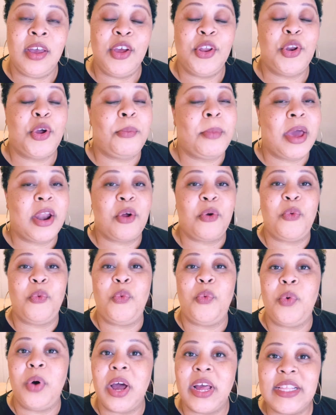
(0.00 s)
no matter
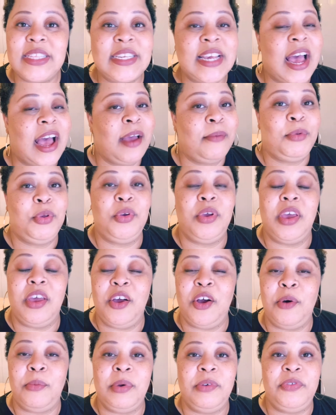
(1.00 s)
what time you get
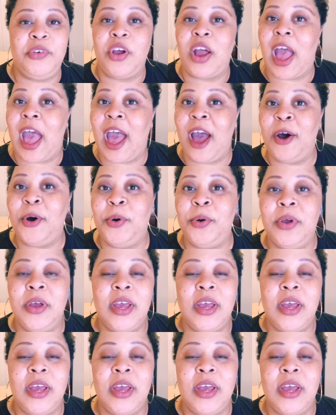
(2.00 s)
home, if you're out